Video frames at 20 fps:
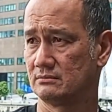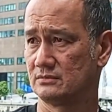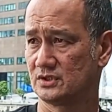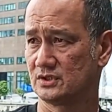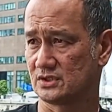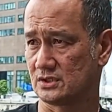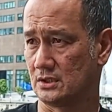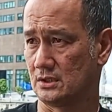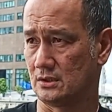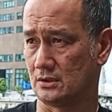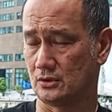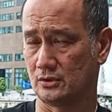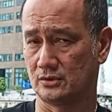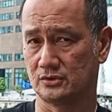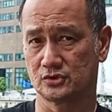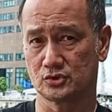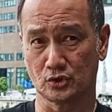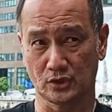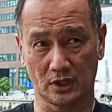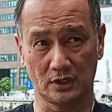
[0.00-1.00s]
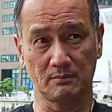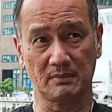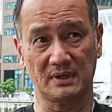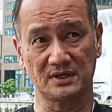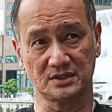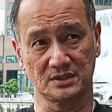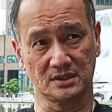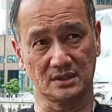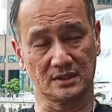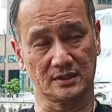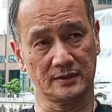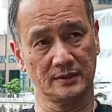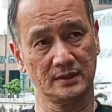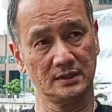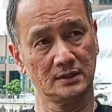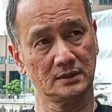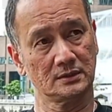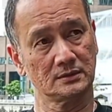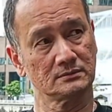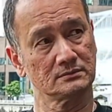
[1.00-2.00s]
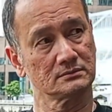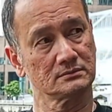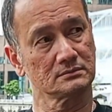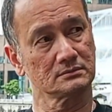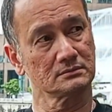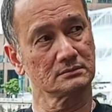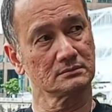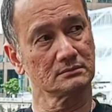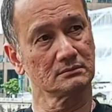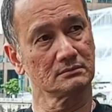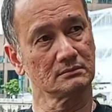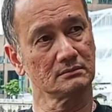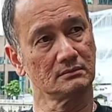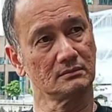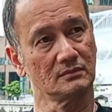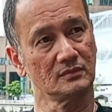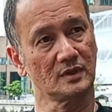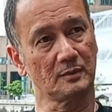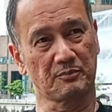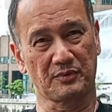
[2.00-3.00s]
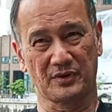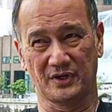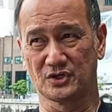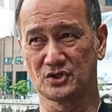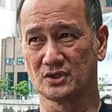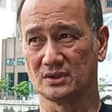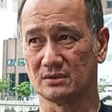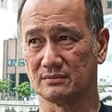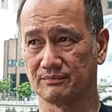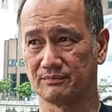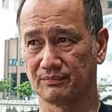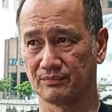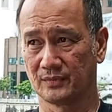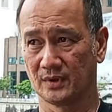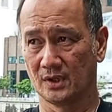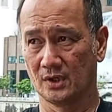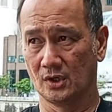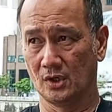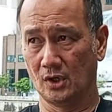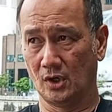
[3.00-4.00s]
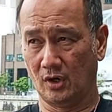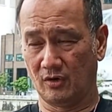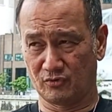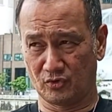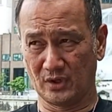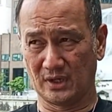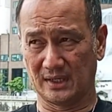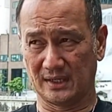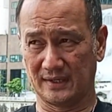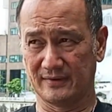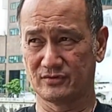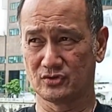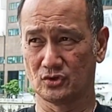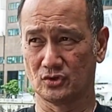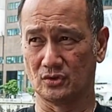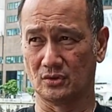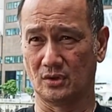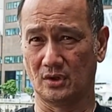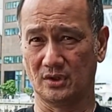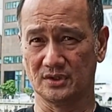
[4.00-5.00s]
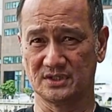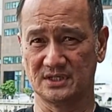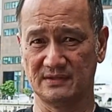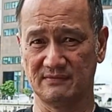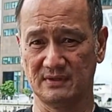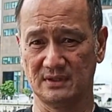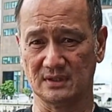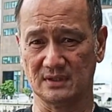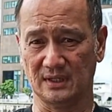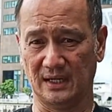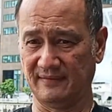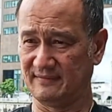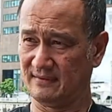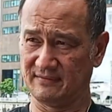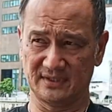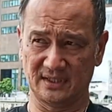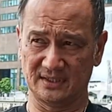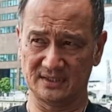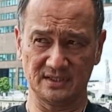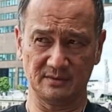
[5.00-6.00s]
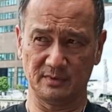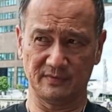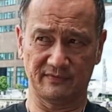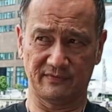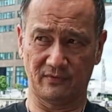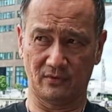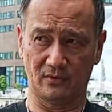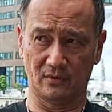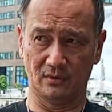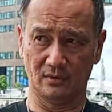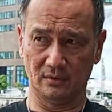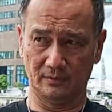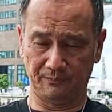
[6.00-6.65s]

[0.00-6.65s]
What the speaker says: Just go alone." So can you imagine the pressure of doing a live show on TV? I've never done TV before.